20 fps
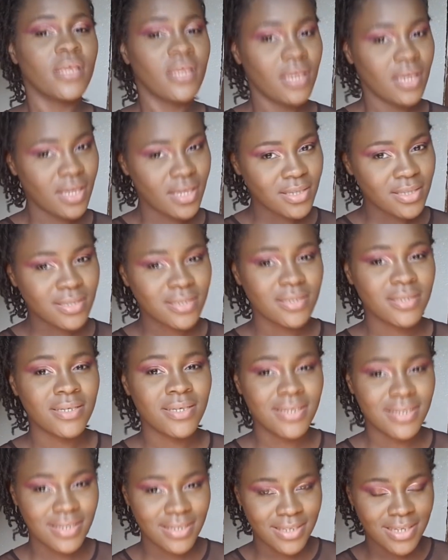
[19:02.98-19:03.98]
Yes,
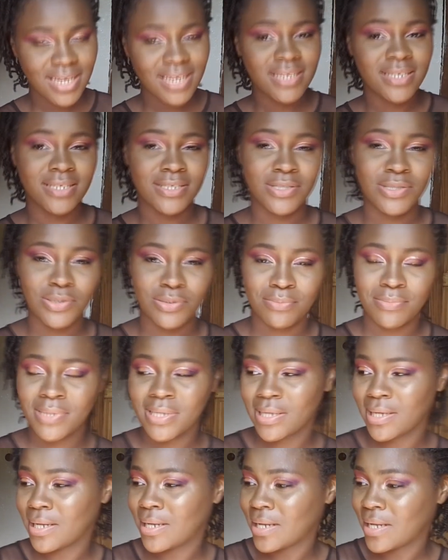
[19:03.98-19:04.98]
that is
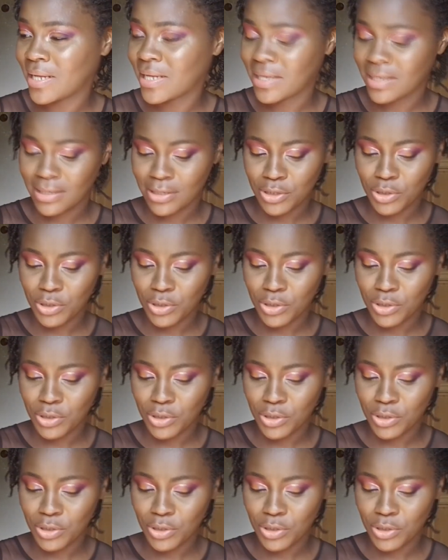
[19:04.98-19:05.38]
something I like.